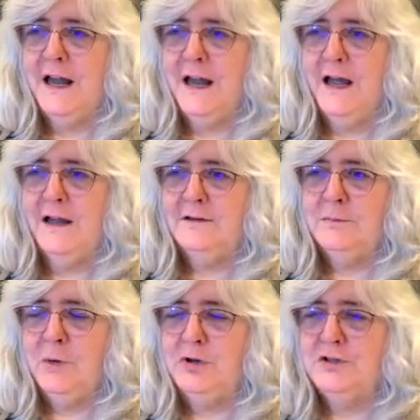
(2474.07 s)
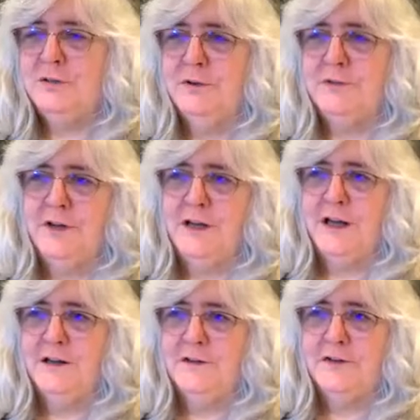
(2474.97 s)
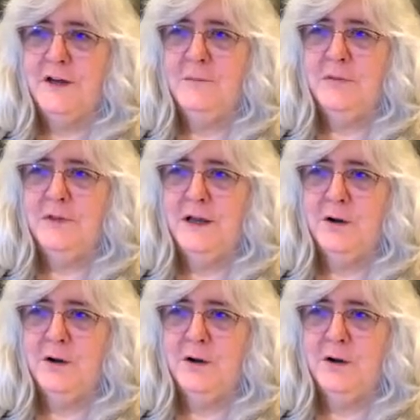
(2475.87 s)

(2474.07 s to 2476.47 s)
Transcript: and Margie was thinking the same thing.